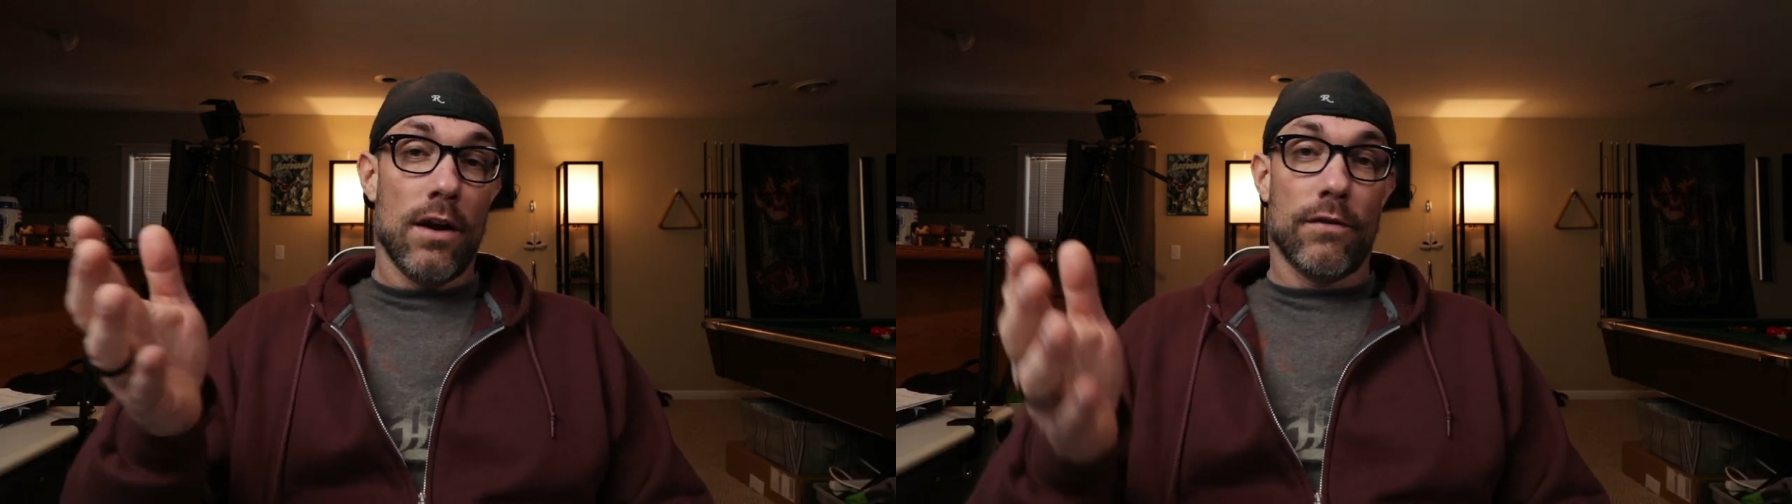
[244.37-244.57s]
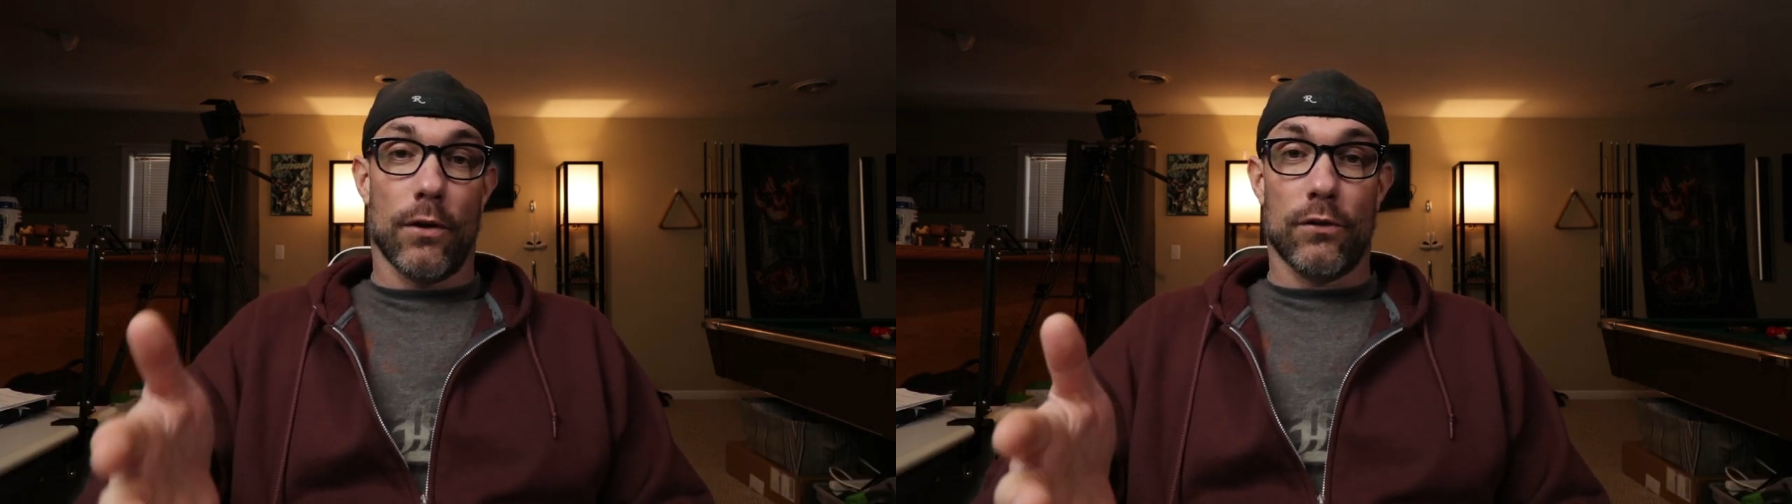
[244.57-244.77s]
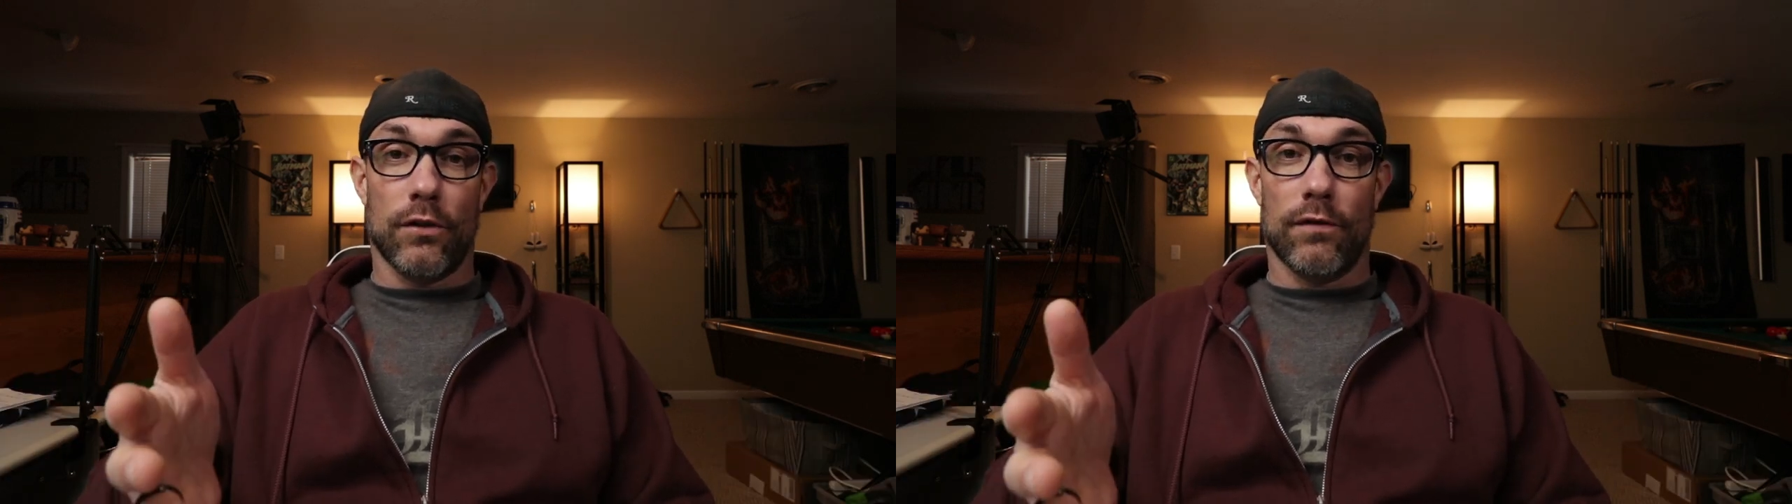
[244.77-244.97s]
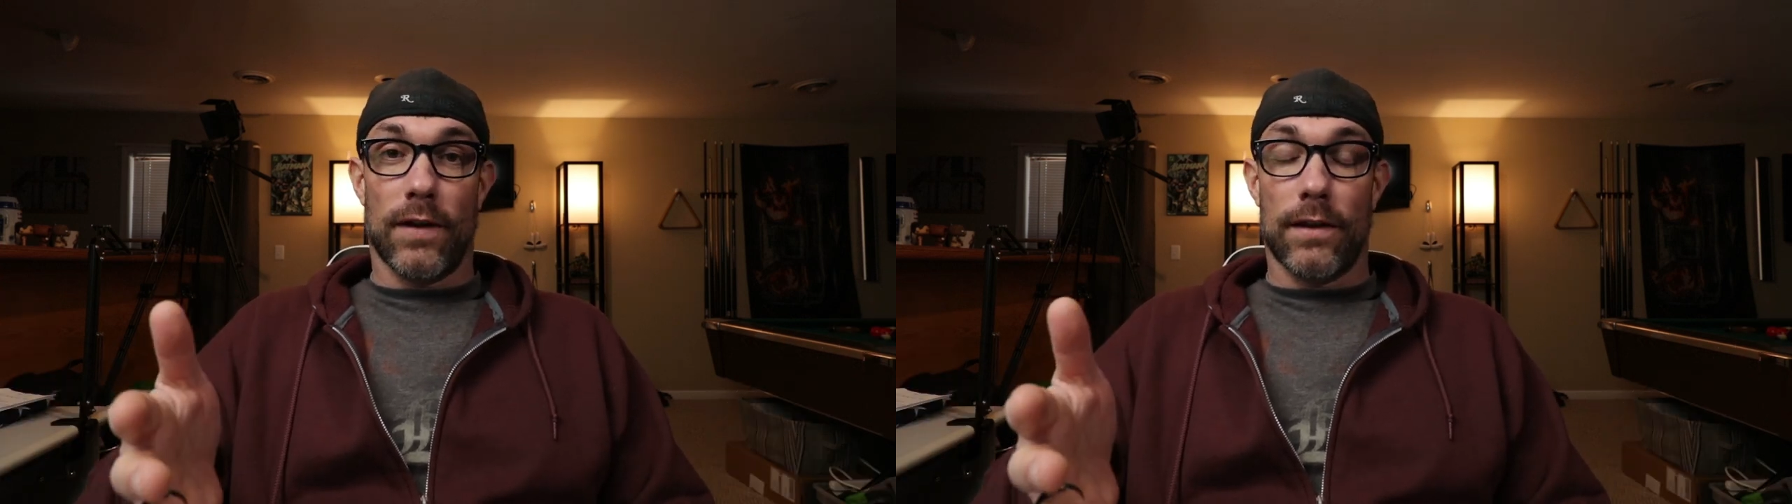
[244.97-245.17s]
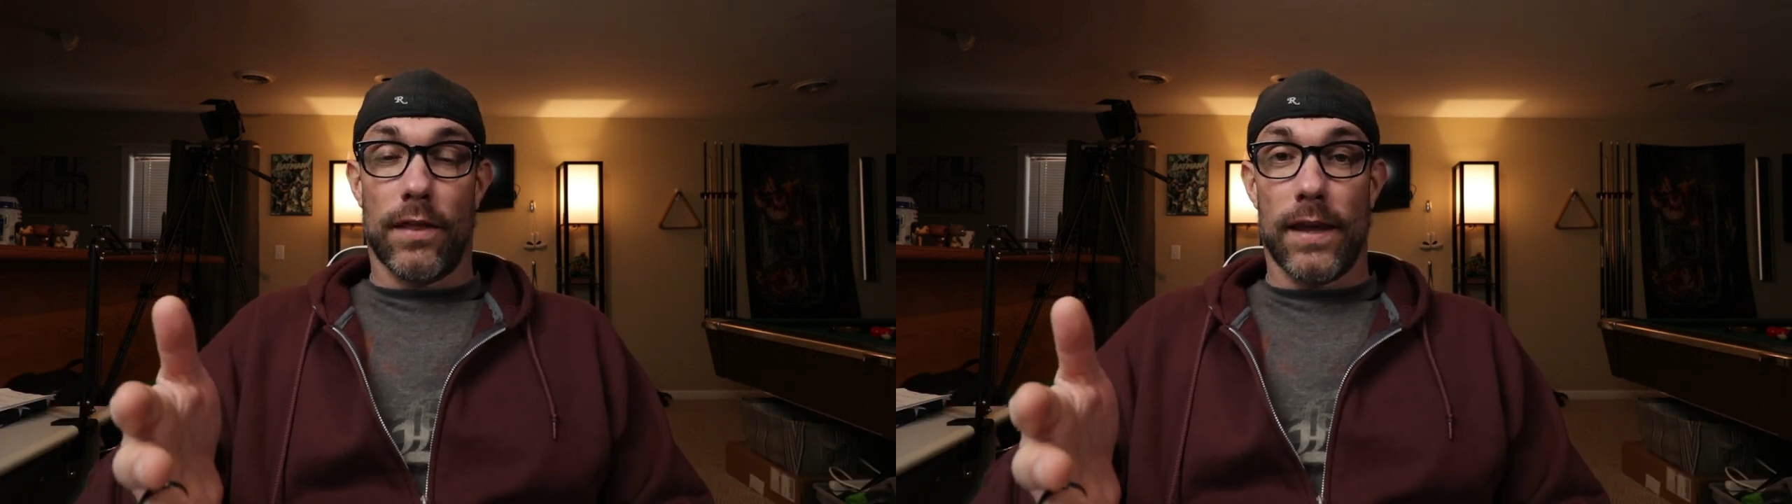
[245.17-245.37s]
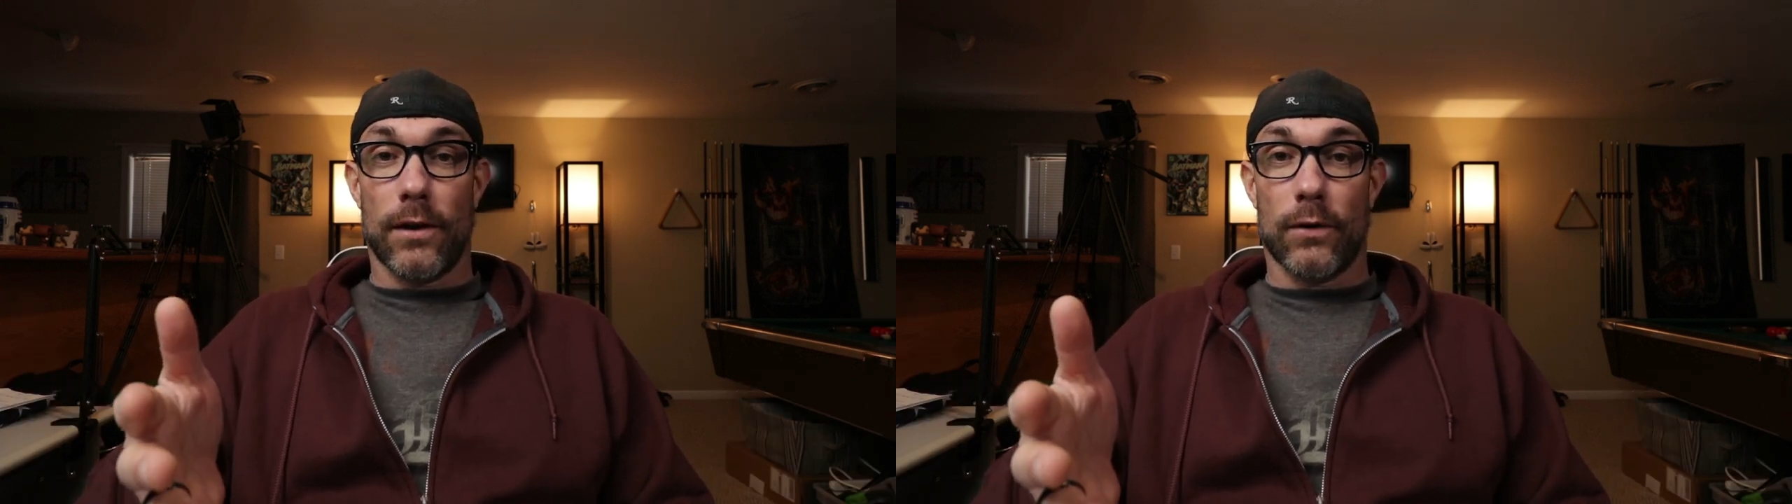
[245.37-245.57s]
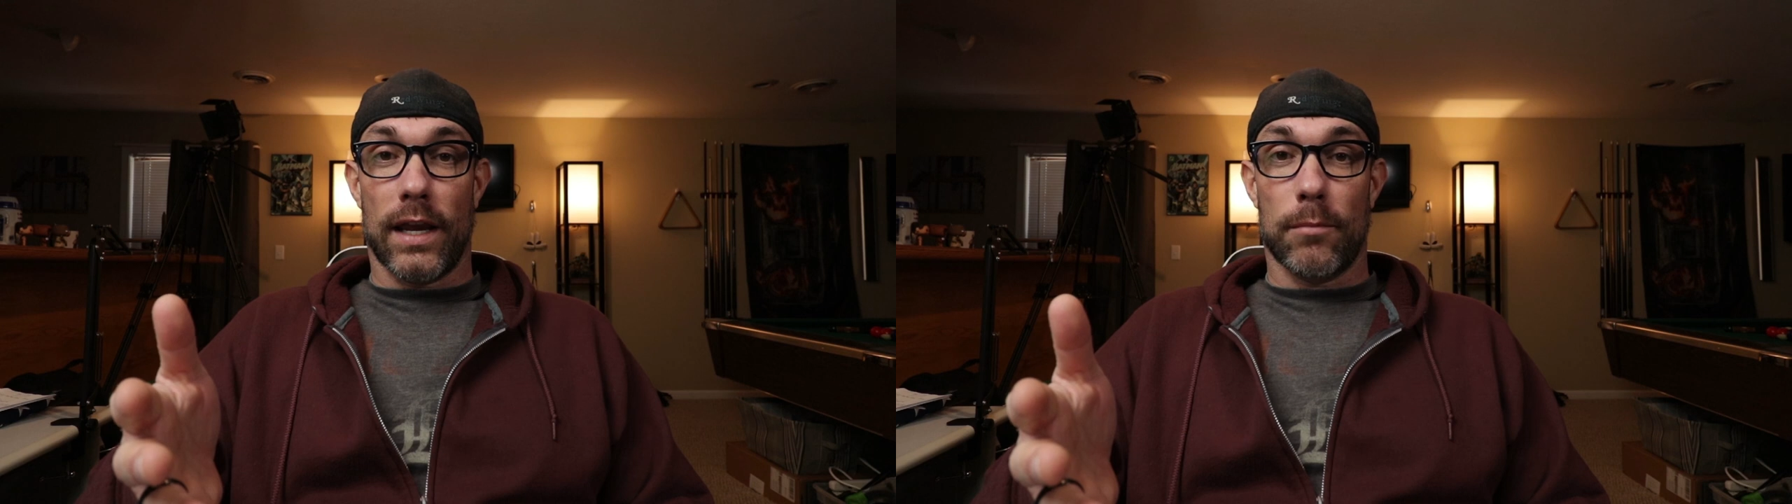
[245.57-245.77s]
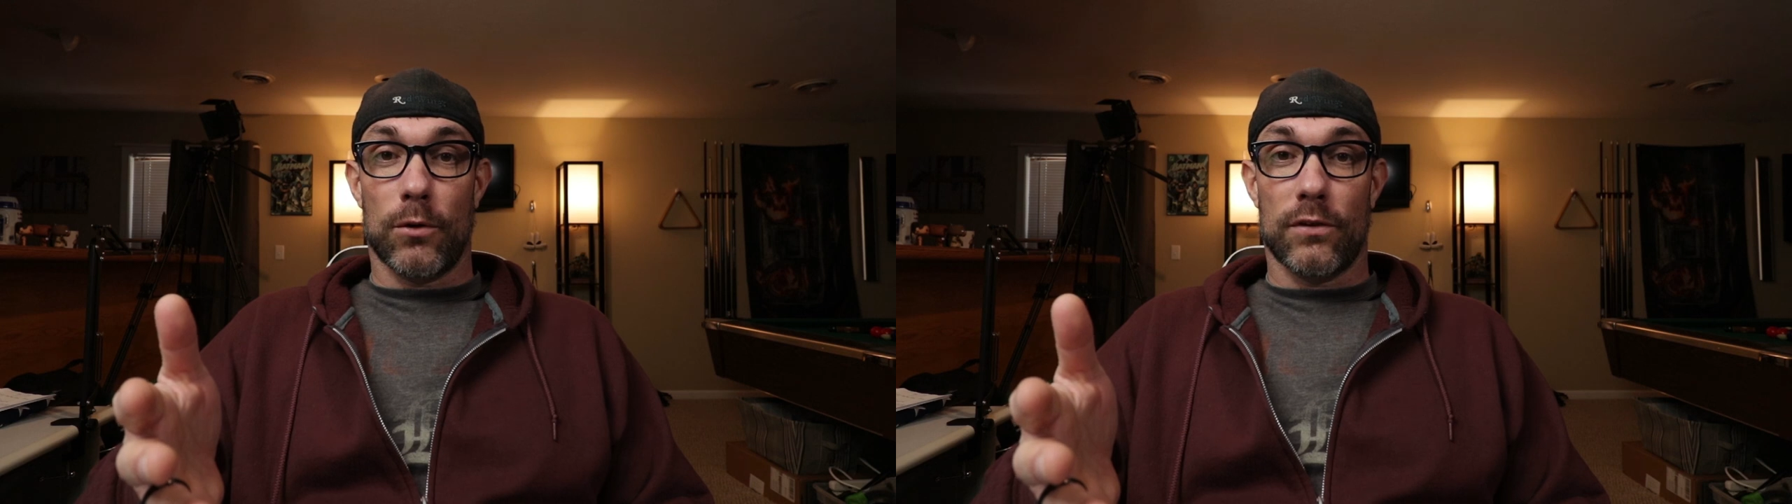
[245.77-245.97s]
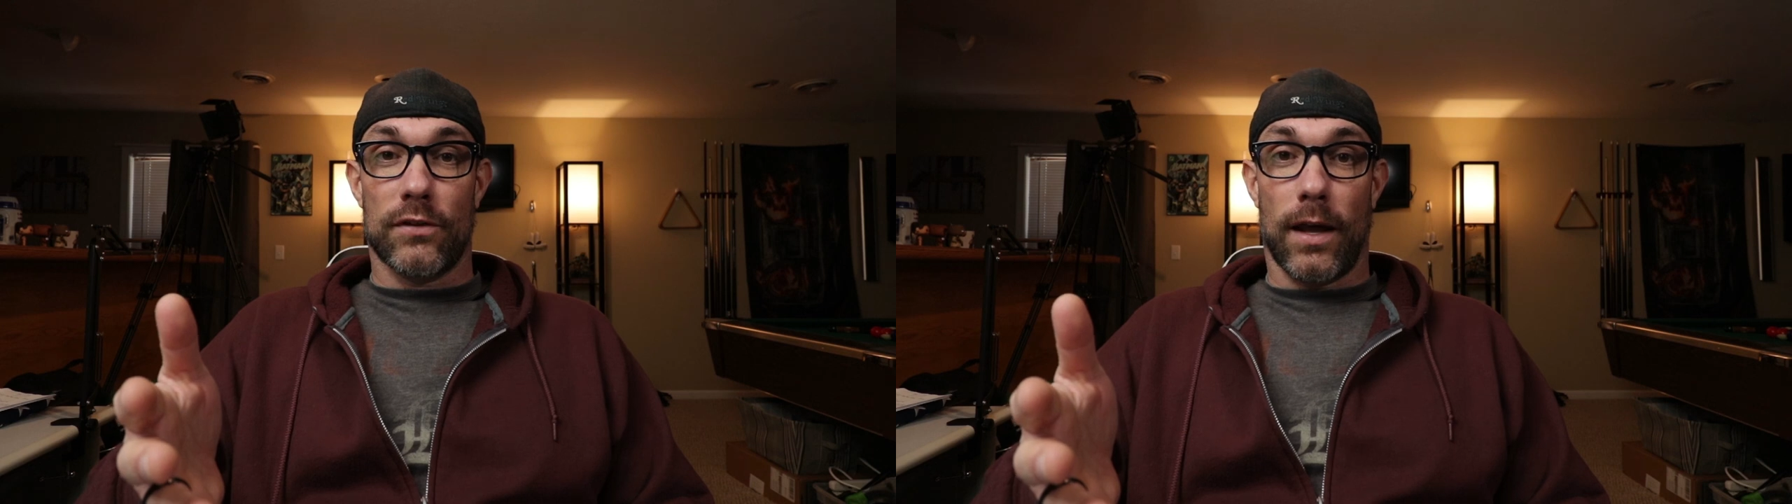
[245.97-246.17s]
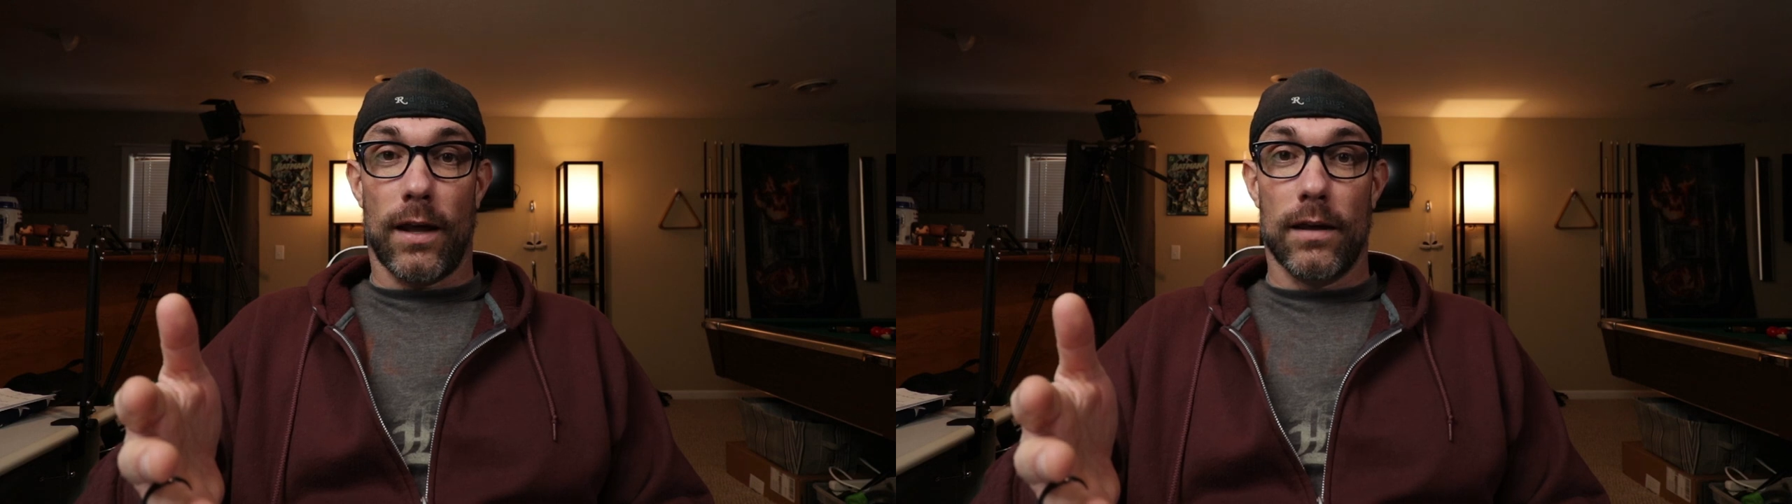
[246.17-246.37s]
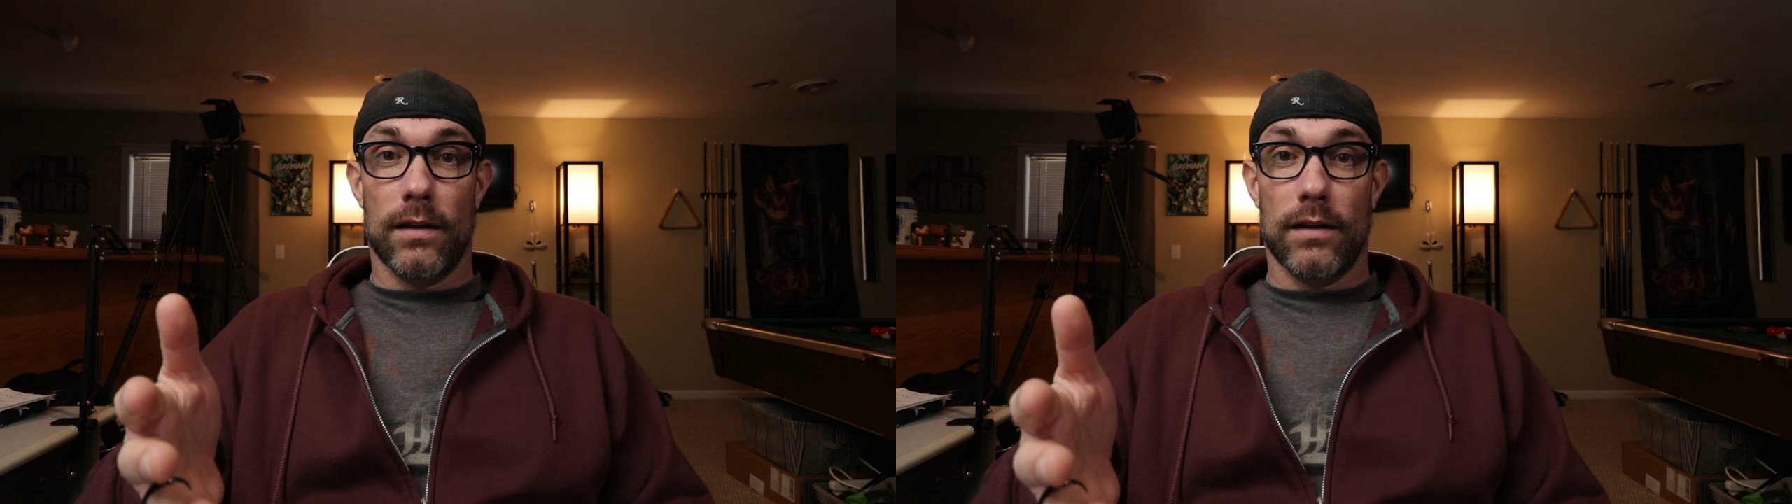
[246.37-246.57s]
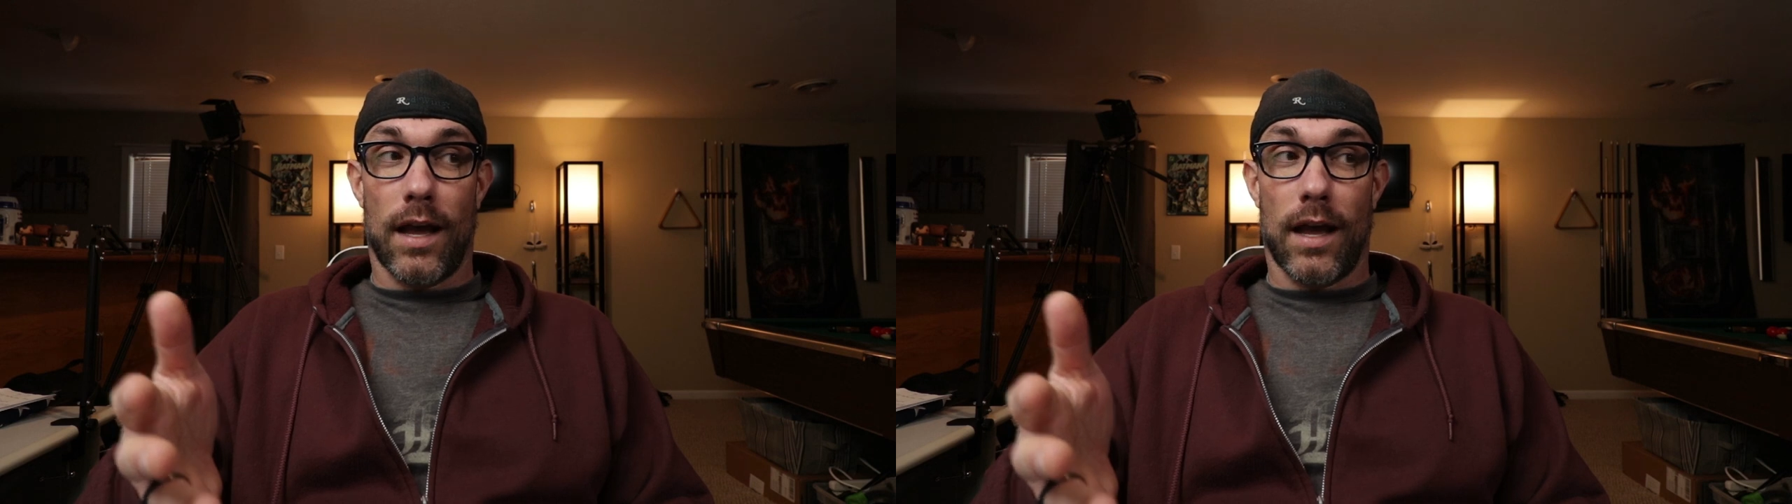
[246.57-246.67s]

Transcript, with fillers: For those of you following Thac0 Gamers, uh,